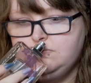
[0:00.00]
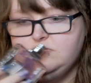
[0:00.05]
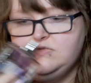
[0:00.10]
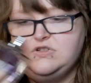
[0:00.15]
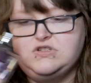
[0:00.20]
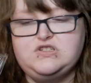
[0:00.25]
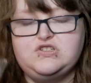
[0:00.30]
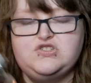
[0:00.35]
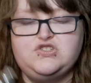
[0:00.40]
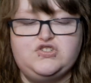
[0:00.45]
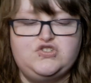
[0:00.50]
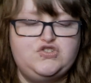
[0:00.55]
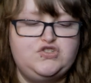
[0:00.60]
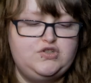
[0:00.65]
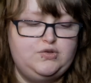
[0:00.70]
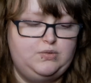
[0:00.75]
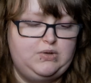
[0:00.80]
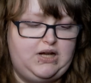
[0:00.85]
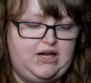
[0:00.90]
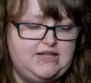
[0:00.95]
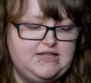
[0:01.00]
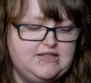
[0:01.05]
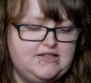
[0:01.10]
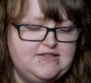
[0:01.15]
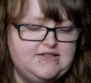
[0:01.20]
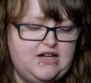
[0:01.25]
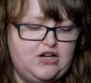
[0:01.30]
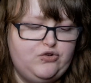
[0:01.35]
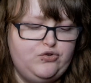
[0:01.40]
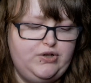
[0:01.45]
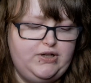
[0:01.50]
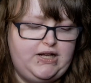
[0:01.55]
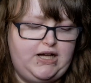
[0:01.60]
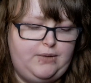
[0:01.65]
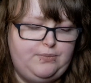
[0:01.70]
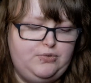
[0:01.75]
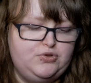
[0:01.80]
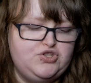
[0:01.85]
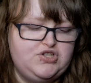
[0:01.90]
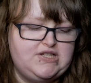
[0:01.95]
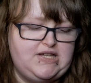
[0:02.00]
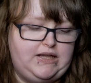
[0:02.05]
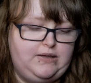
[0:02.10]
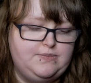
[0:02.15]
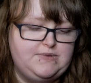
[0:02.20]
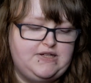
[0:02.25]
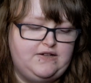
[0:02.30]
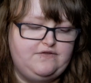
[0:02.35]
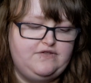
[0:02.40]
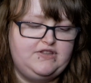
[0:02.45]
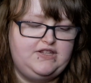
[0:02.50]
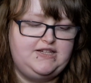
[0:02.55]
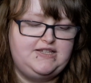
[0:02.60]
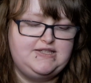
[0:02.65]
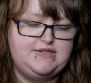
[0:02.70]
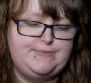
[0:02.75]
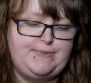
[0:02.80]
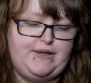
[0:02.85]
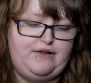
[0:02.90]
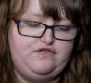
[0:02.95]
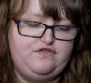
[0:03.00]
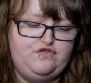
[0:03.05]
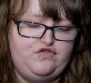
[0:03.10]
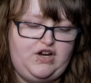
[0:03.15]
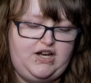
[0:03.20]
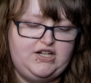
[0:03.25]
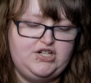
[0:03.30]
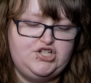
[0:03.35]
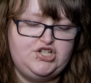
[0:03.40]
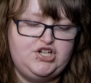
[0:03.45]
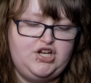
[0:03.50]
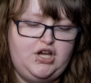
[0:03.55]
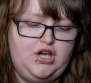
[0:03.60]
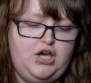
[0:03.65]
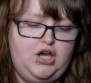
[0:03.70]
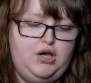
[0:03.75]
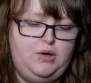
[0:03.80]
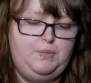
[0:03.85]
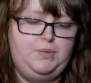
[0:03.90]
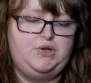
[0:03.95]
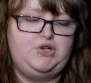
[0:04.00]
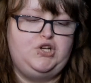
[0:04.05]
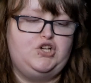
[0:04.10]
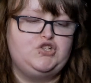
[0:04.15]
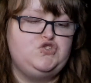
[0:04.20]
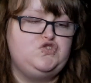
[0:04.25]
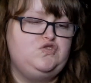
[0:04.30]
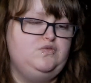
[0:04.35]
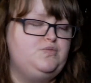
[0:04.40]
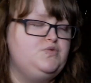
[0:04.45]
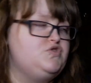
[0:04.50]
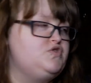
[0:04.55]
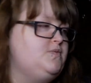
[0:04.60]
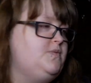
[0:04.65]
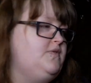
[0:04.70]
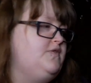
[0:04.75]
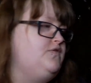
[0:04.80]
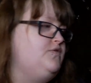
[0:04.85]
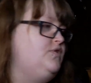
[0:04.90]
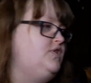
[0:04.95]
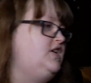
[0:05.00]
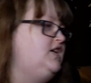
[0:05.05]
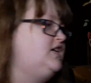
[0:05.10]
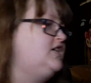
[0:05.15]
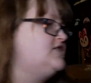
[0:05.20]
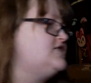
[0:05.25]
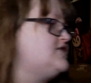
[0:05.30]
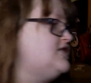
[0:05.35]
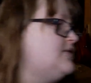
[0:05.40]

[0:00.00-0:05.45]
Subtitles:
because it's just so nice, because that green apple just helps everything smell fresh but not super, super fruity. Because